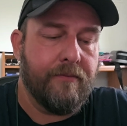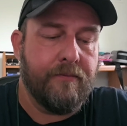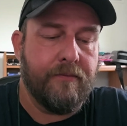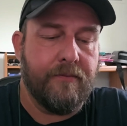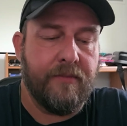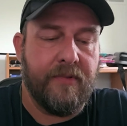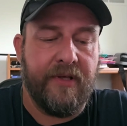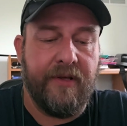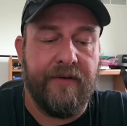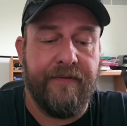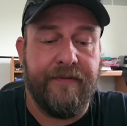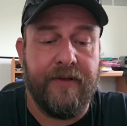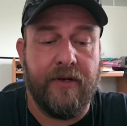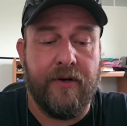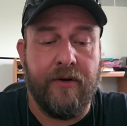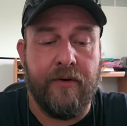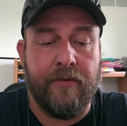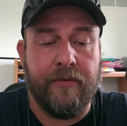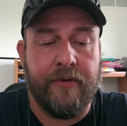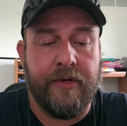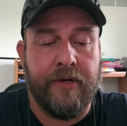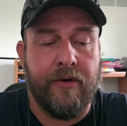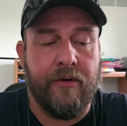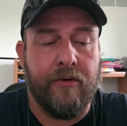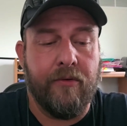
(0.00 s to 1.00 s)
If you
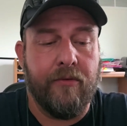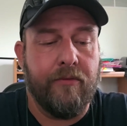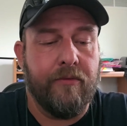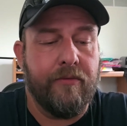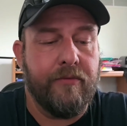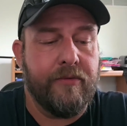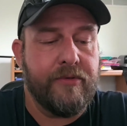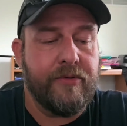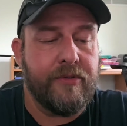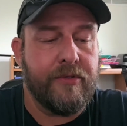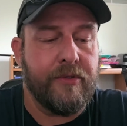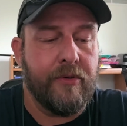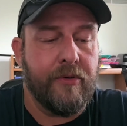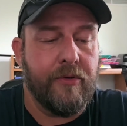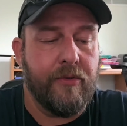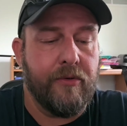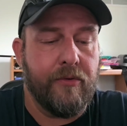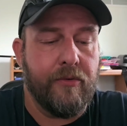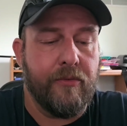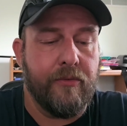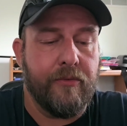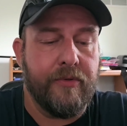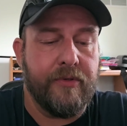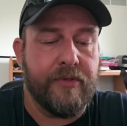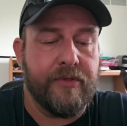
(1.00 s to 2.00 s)
don't know,
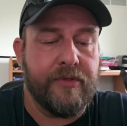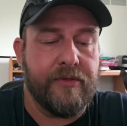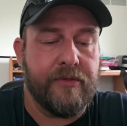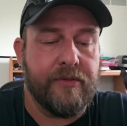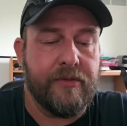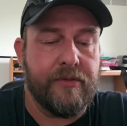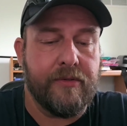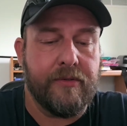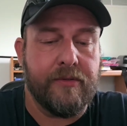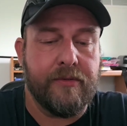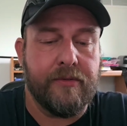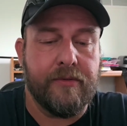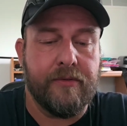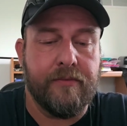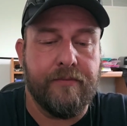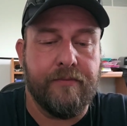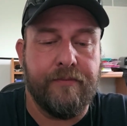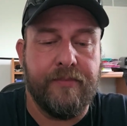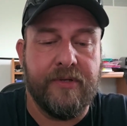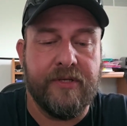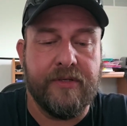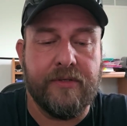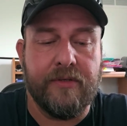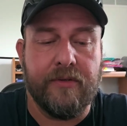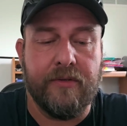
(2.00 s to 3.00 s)
so this
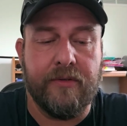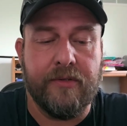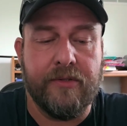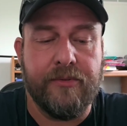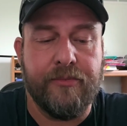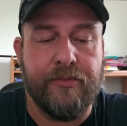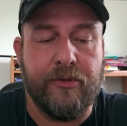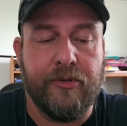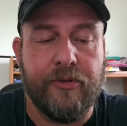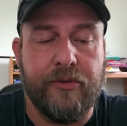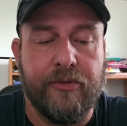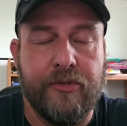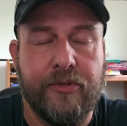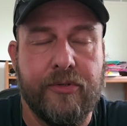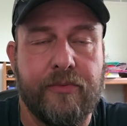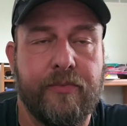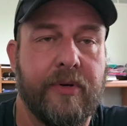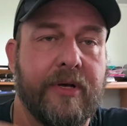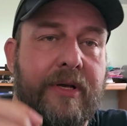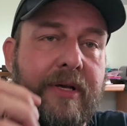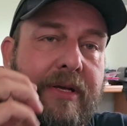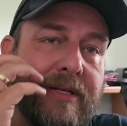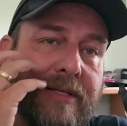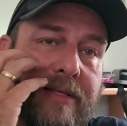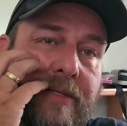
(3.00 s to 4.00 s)
pistol is produced
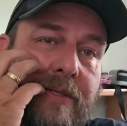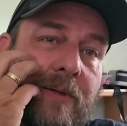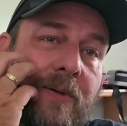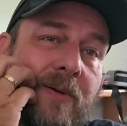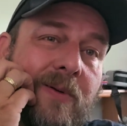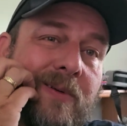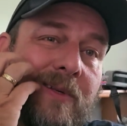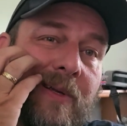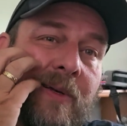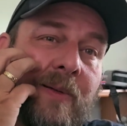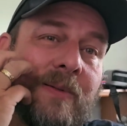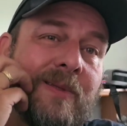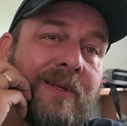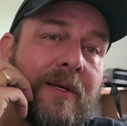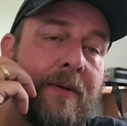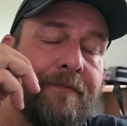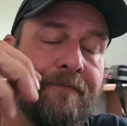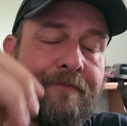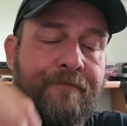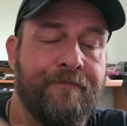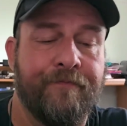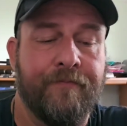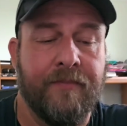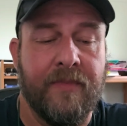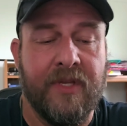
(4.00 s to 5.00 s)
by Zrodelta.
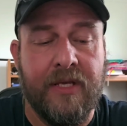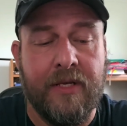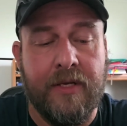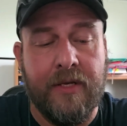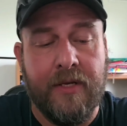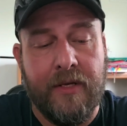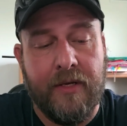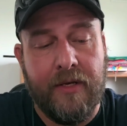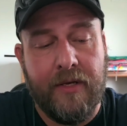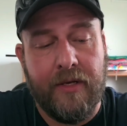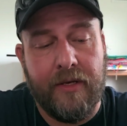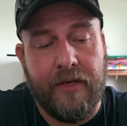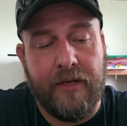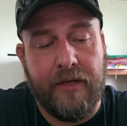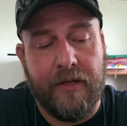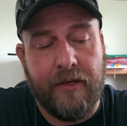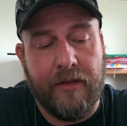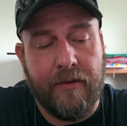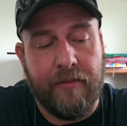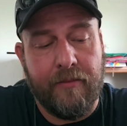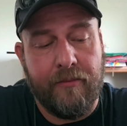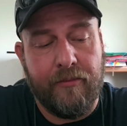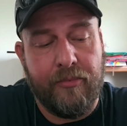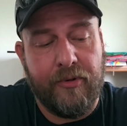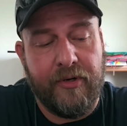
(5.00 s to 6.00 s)

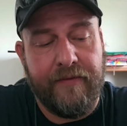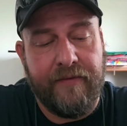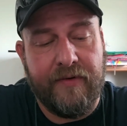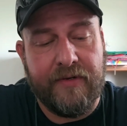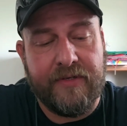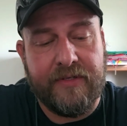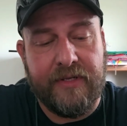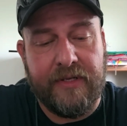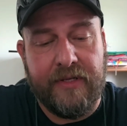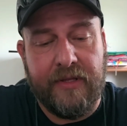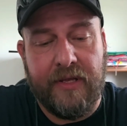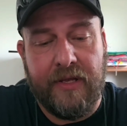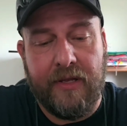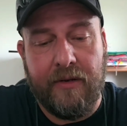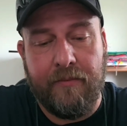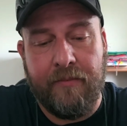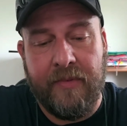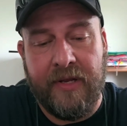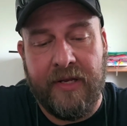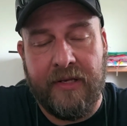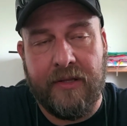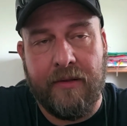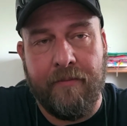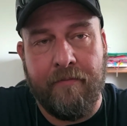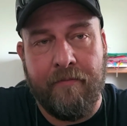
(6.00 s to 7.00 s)
Previously, they had
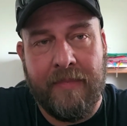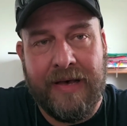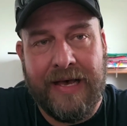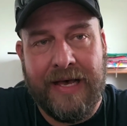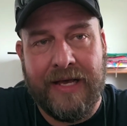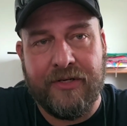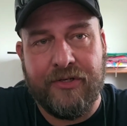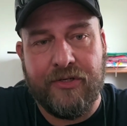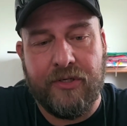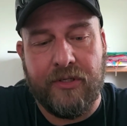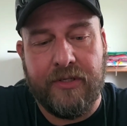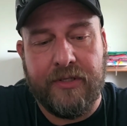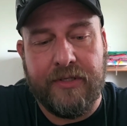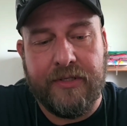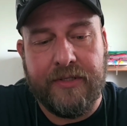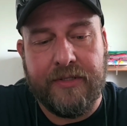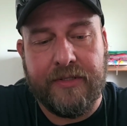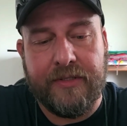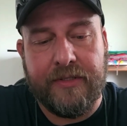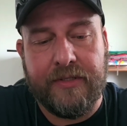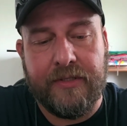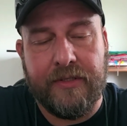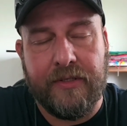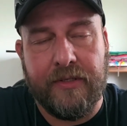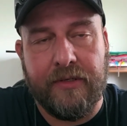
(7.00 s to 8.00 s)
made the
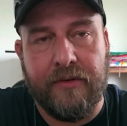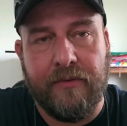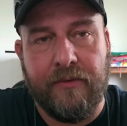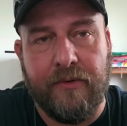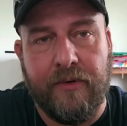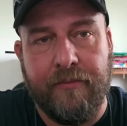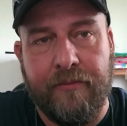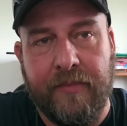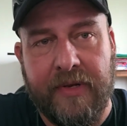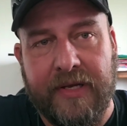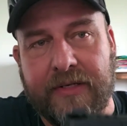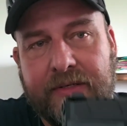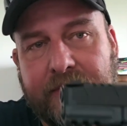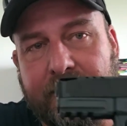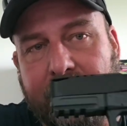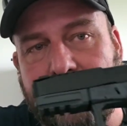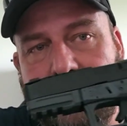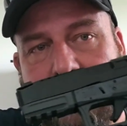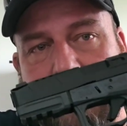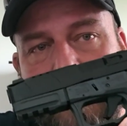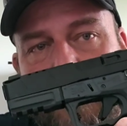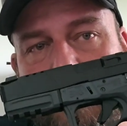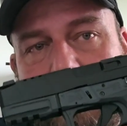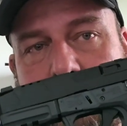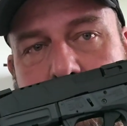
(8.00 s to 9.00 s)
modulus. What makes
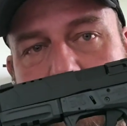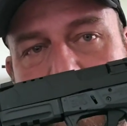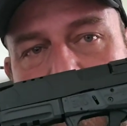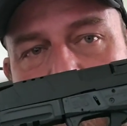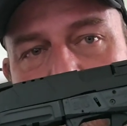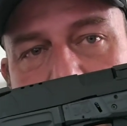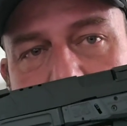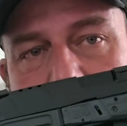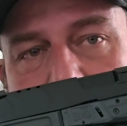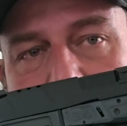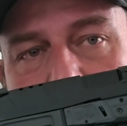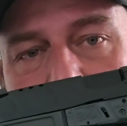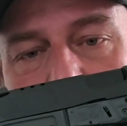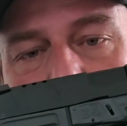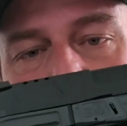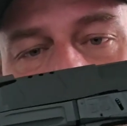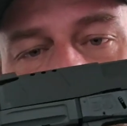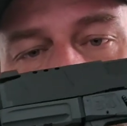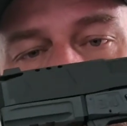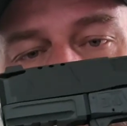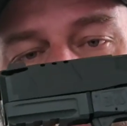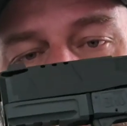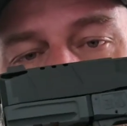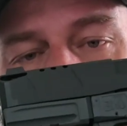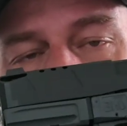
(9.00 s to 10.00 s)
this pistol
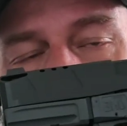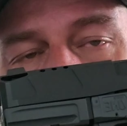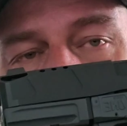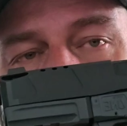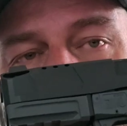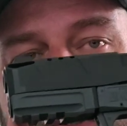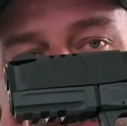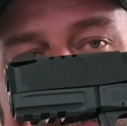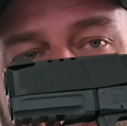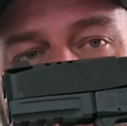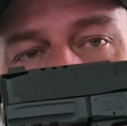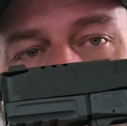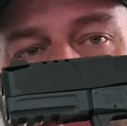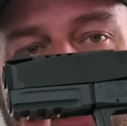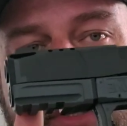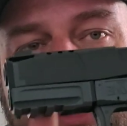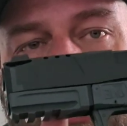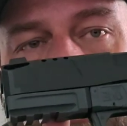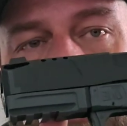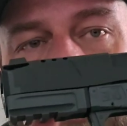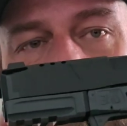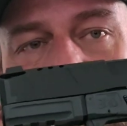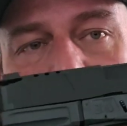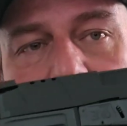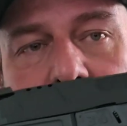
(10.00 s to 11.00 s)
unique is you can change the
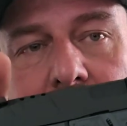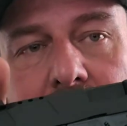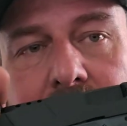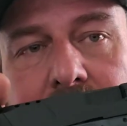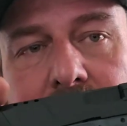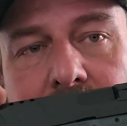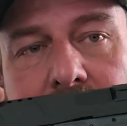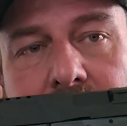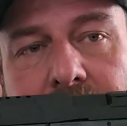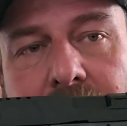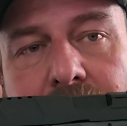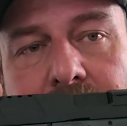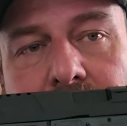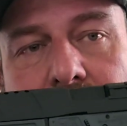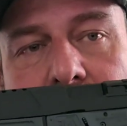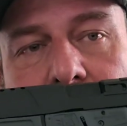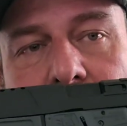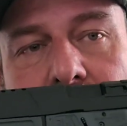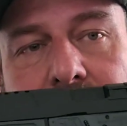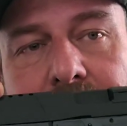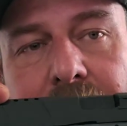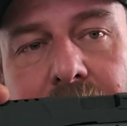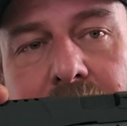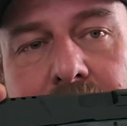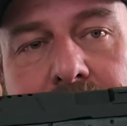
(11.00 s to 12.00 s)
dust covers,
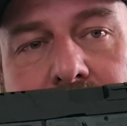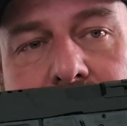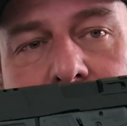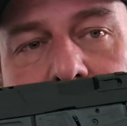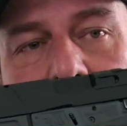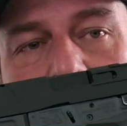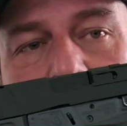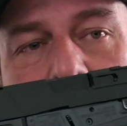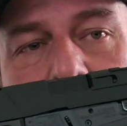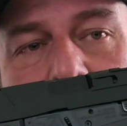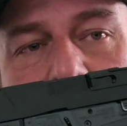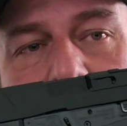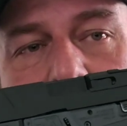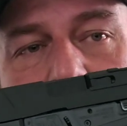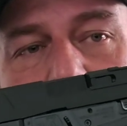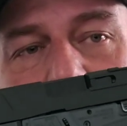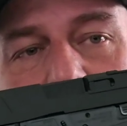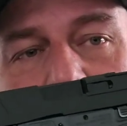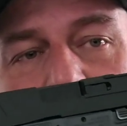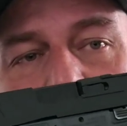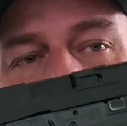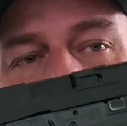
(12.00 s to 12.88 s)
the front straps, the back